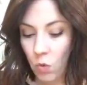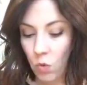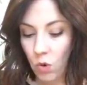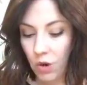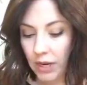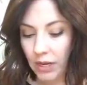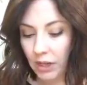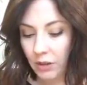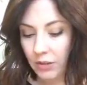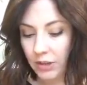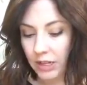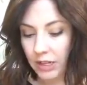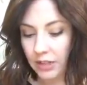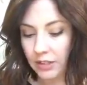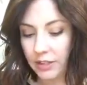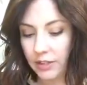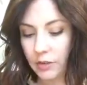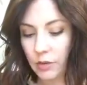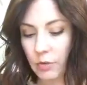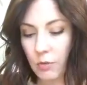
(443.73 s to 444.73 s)
Why do you think
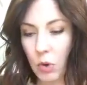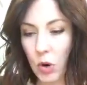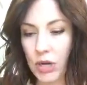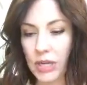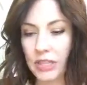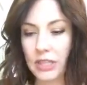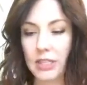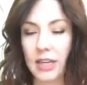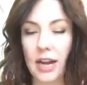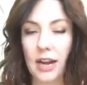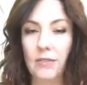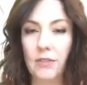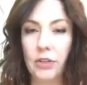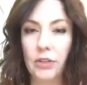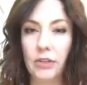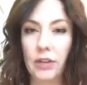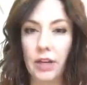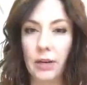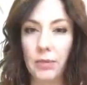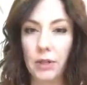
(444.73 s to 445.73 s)
it's so important to have
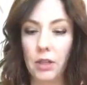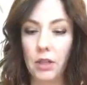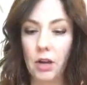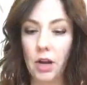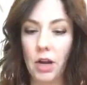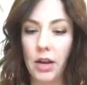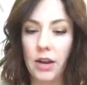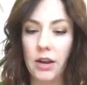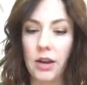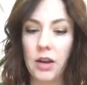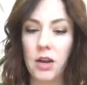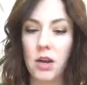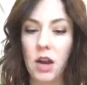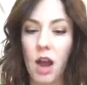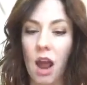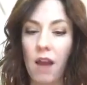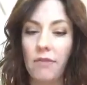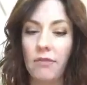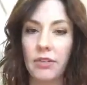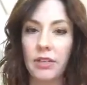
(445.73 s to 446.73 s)
your label on
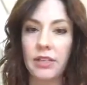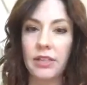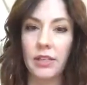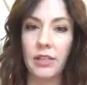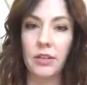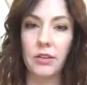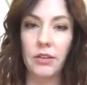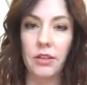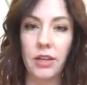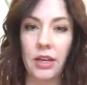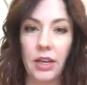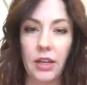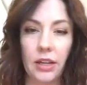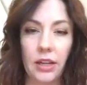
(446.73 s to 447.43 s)
every single thing?